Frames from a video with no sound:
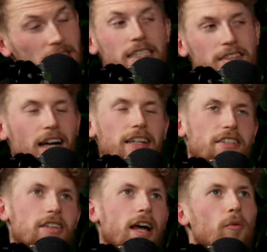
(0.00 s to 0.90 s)
think it's
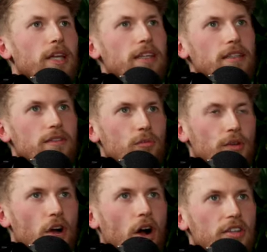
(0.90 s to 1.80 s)
nicer. Like
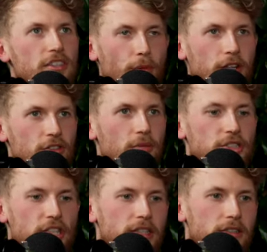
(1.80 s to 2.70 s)
we've got an espresso
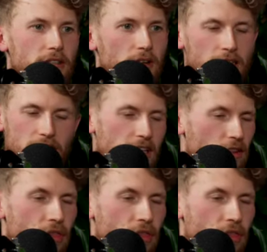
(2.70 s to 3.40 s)
machine. It's like the